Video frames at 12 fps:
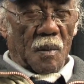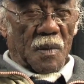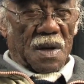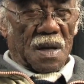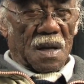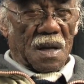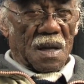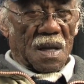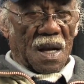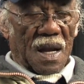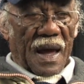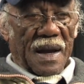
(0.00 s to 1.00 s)
but
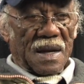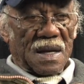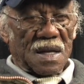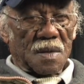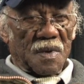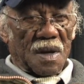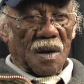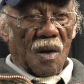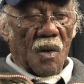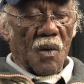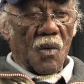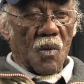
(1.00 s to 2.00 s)
they like discipline at
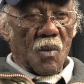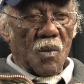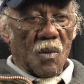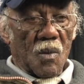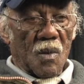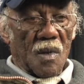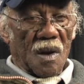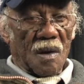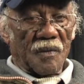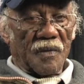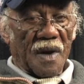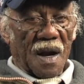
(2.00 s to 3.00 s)
home
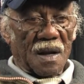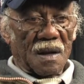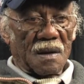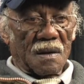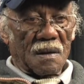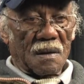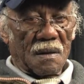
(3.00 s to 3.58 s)
and following